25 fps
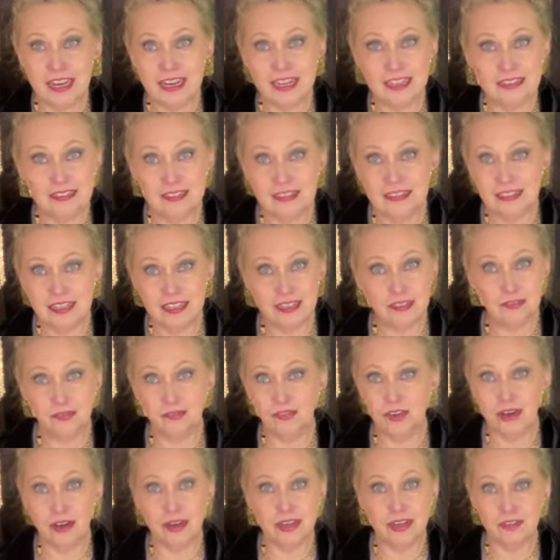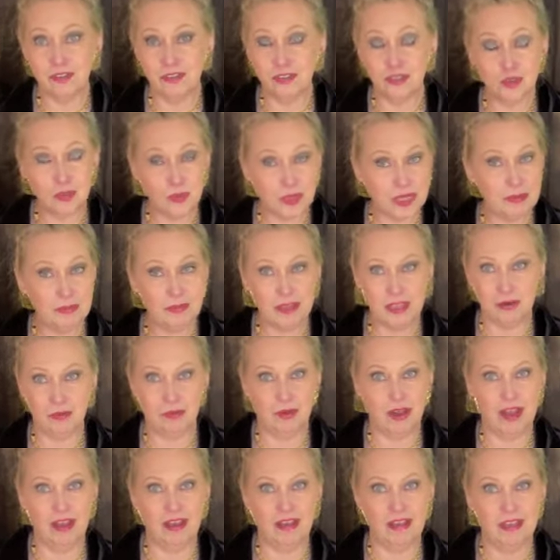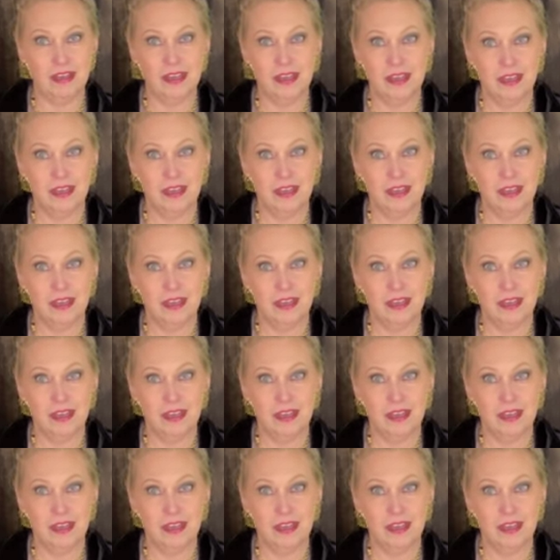Ysatis very extremely well.